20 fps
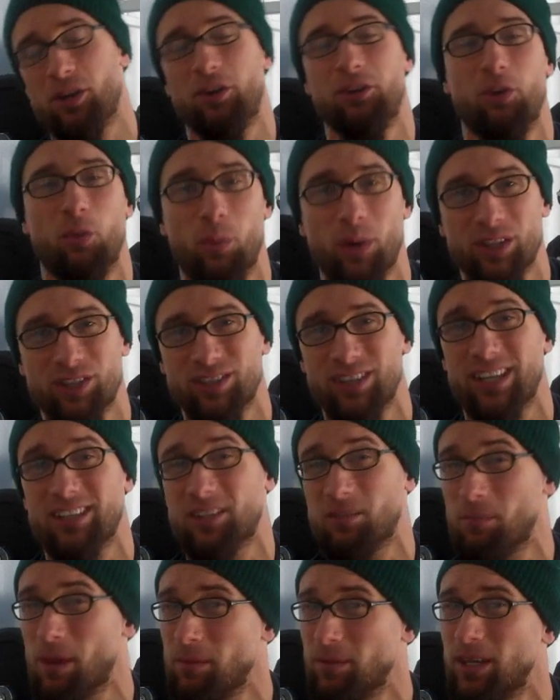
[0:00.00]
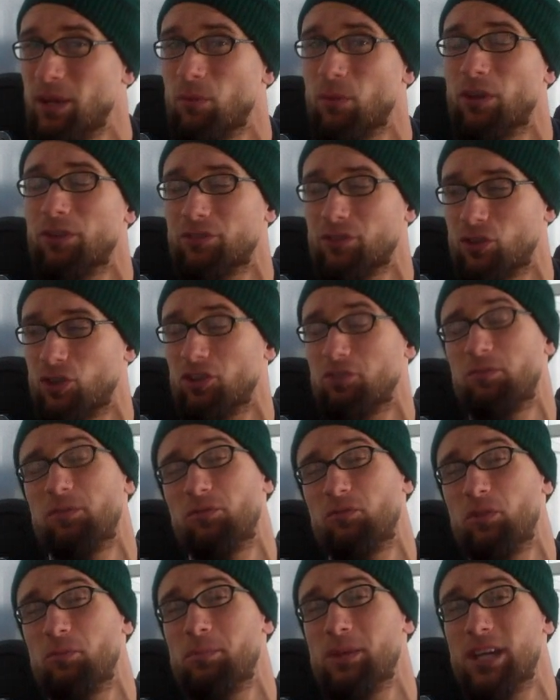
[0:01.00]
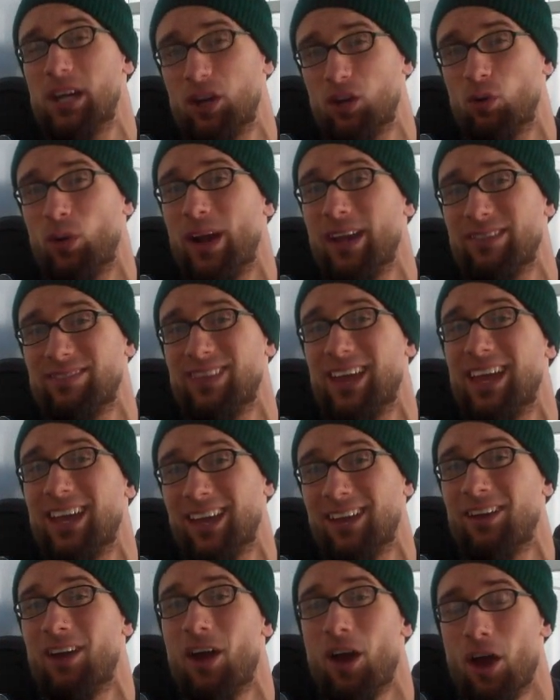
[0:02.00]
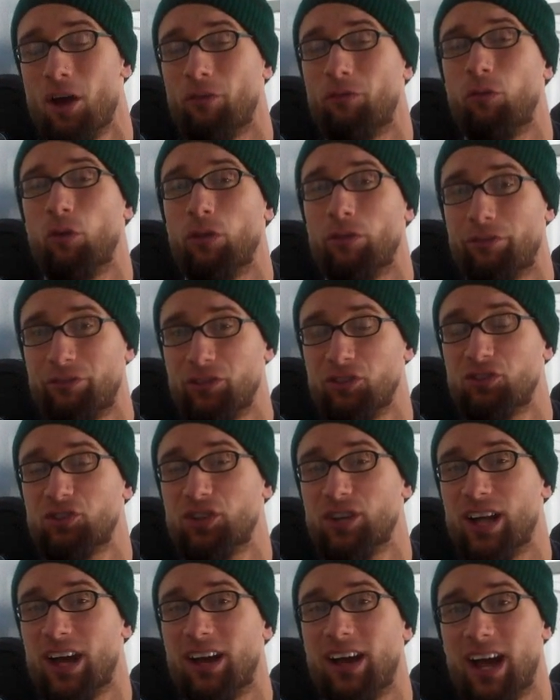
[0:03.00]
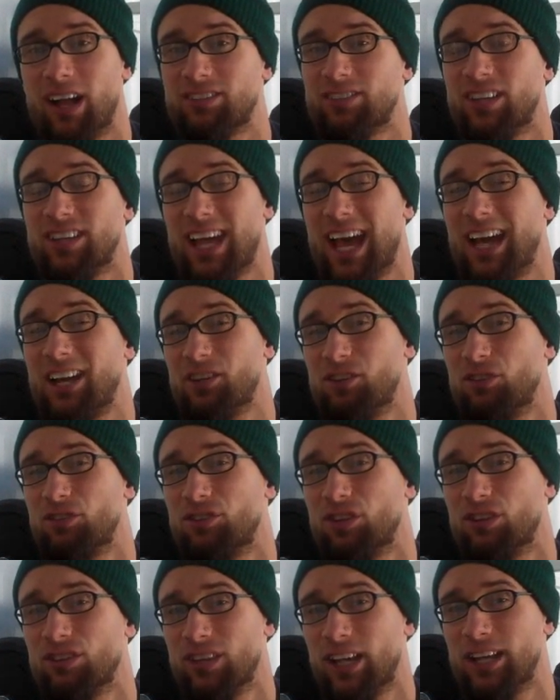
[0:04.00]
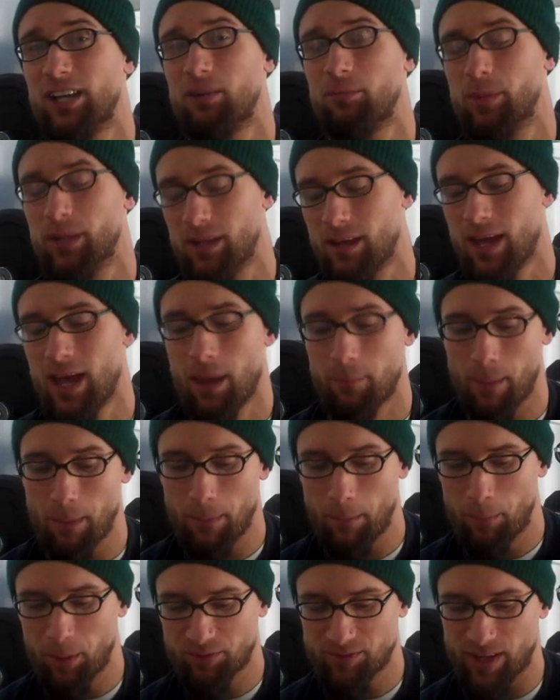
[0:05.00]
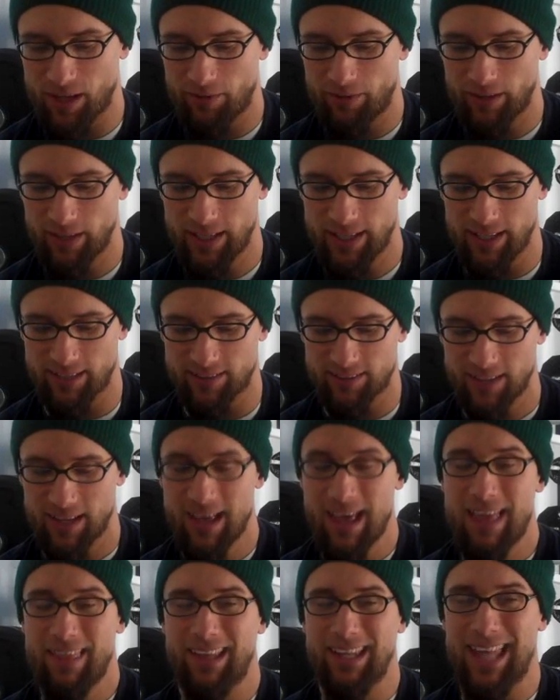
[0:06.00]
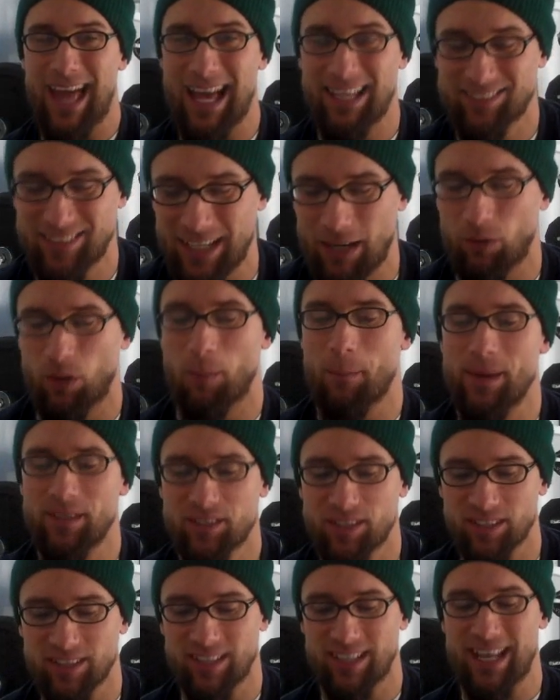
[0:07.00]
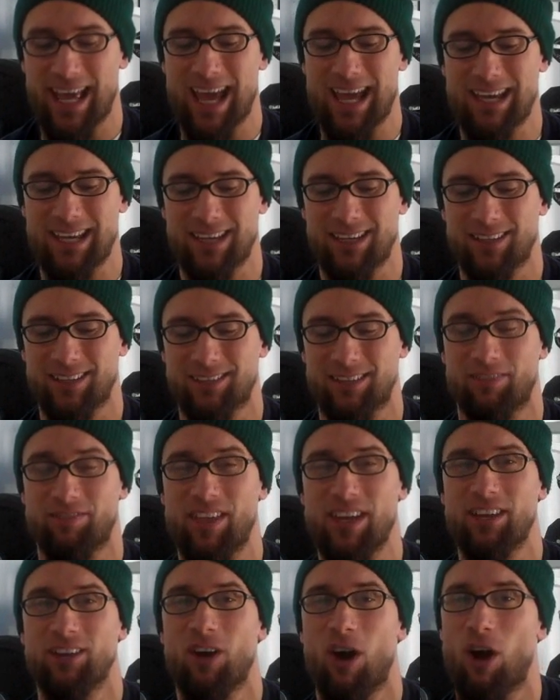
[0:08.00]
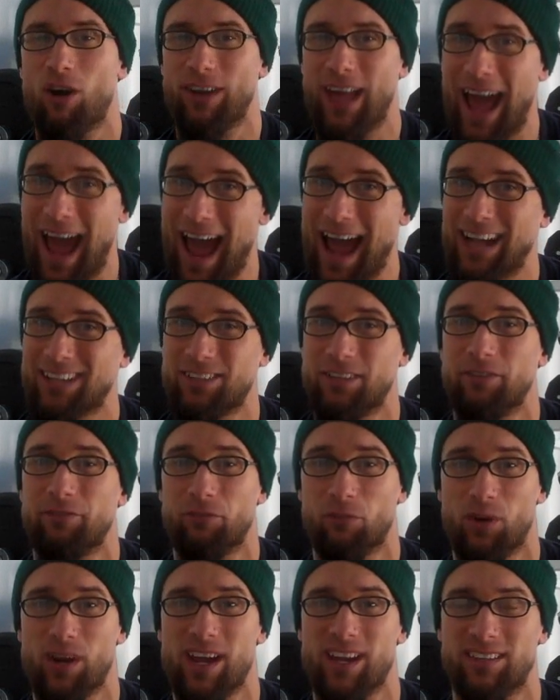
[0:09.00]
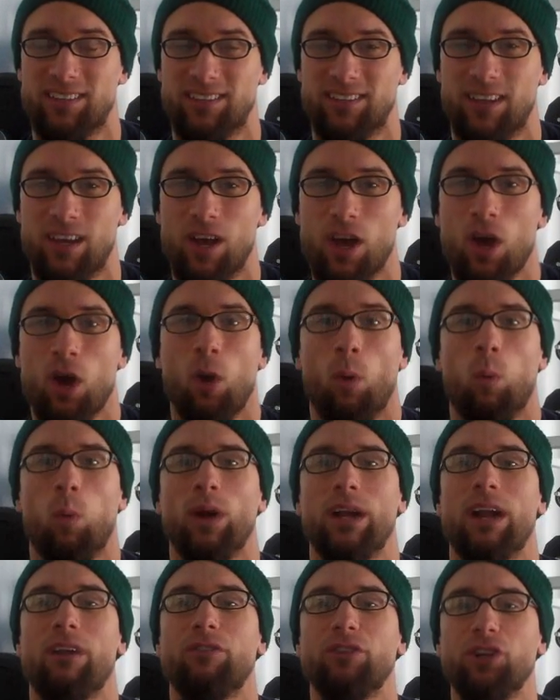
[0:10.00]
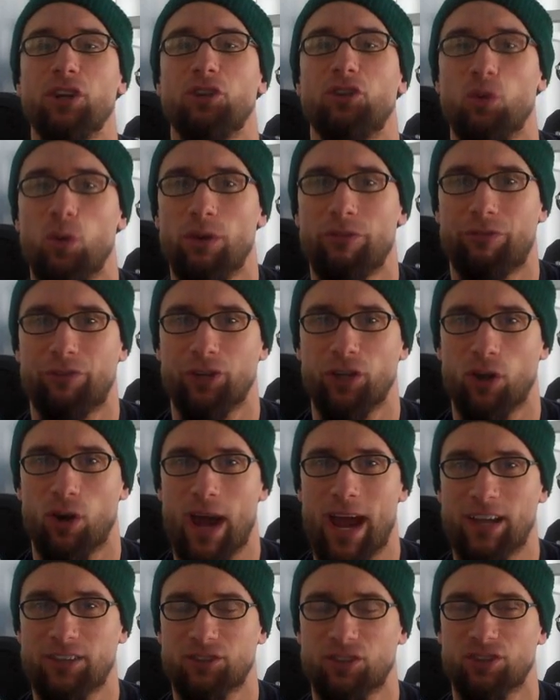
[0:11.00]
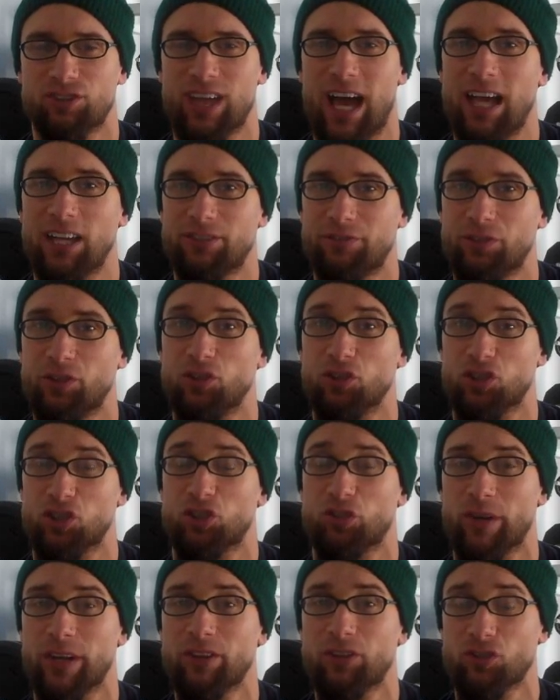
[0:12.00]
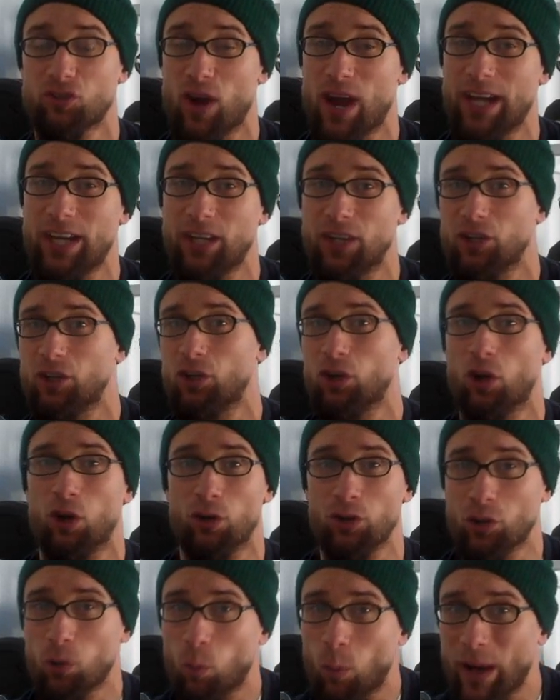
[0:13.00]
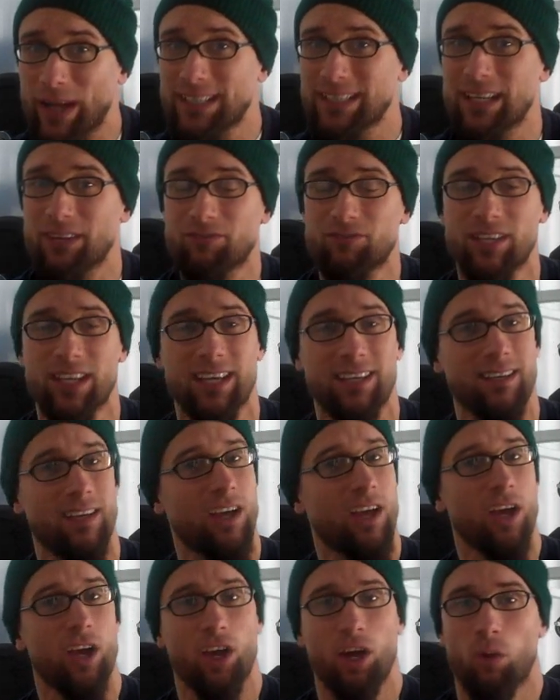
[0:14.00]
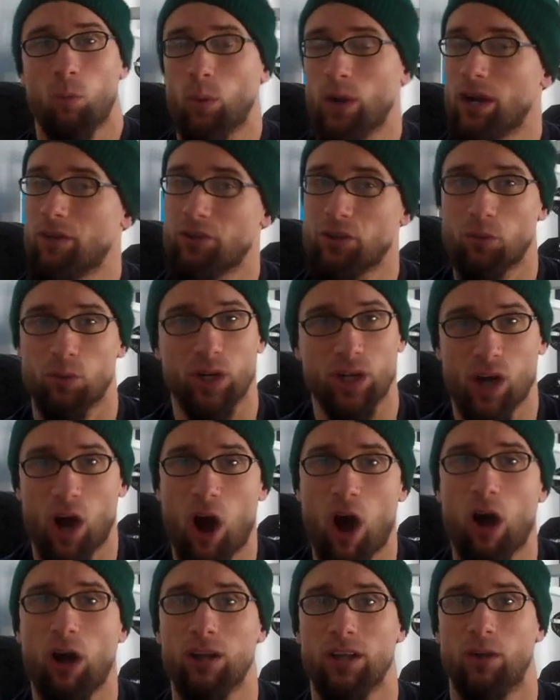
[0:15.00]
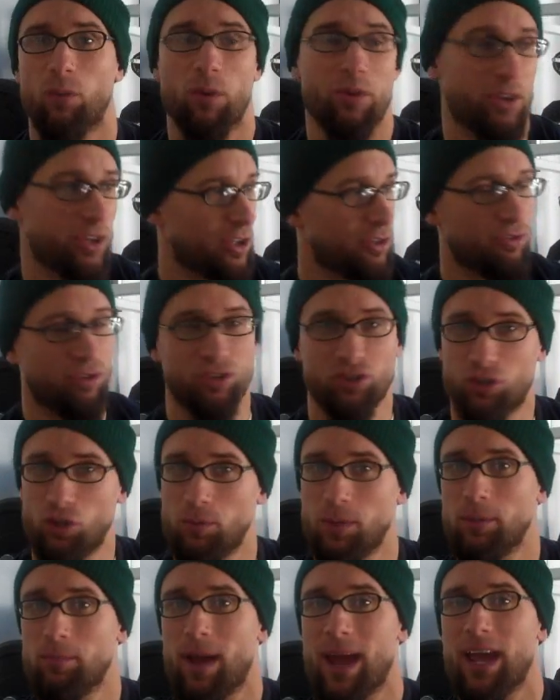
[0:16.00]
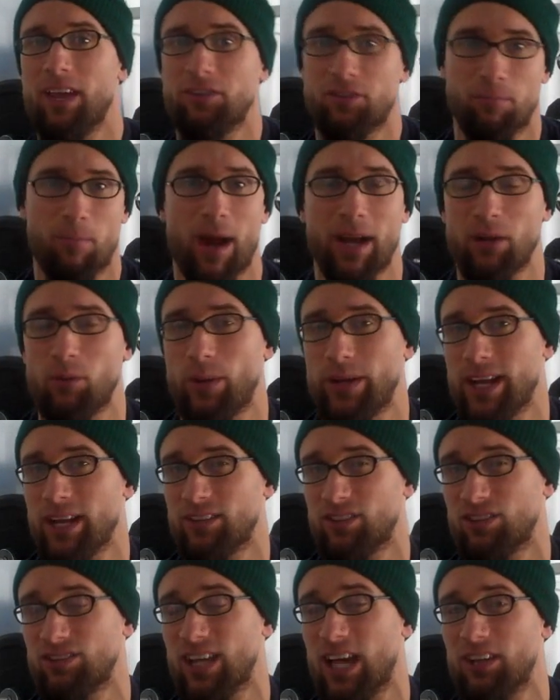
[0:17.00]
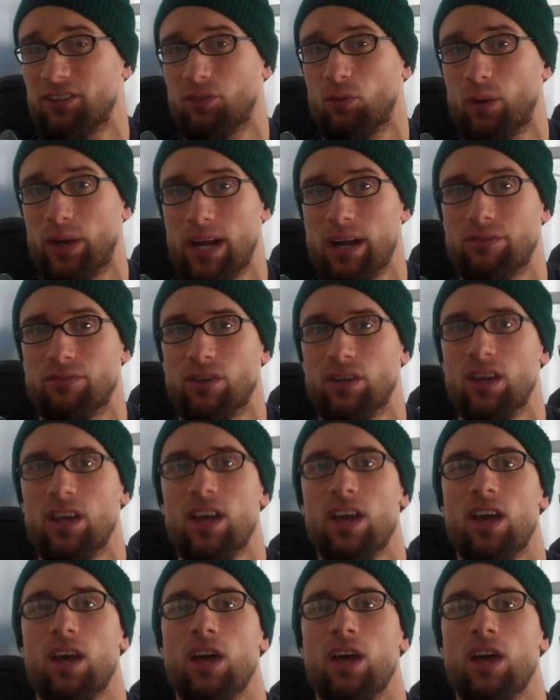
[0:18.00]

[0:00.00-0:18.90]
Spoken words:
it on your wish list, and maybe get one of those for Christmas would be a great thing for the future. And I'll tell you how to use those later, but maybe put that on the list. The last thing I want to mention today is a thing called active rest. Whatever you're doing for your exercise, for your strength training, your weightlifting, whatever you want to call it, whether you're using tubing bands or body weight exercise or whatever,